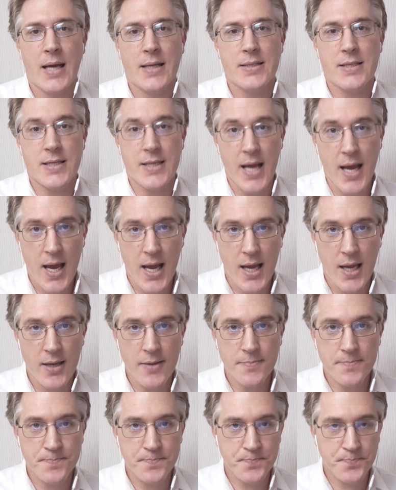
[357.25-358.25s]
Today,
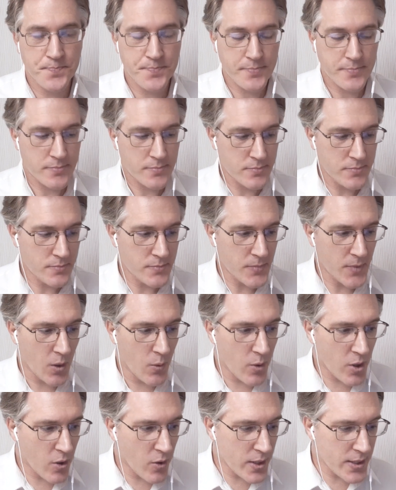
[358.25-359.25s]

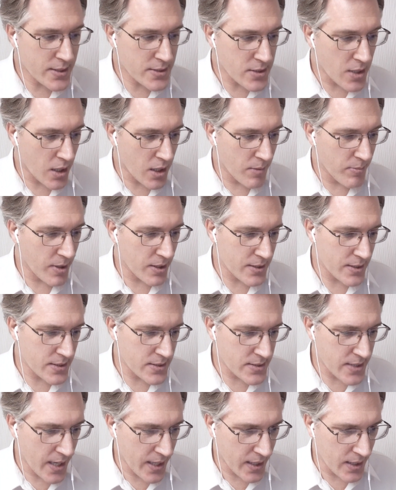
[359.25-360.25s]
we're going to talk about the
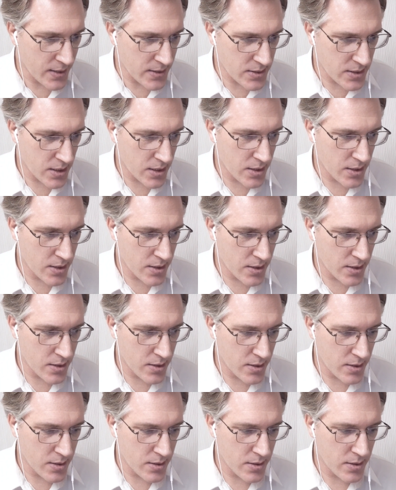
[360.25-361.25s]
second
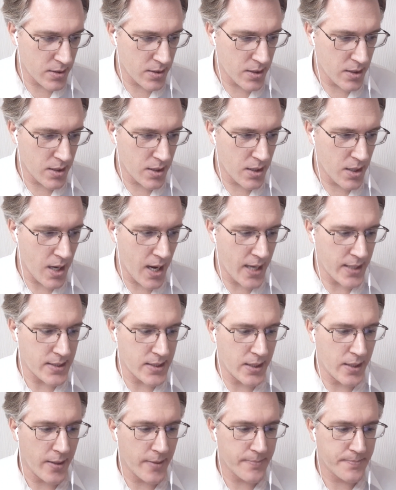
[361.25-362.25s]

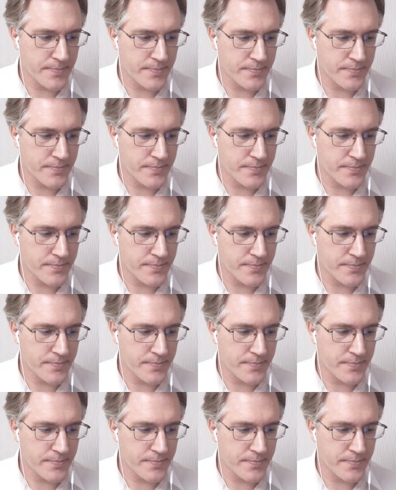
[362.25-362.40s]
idea.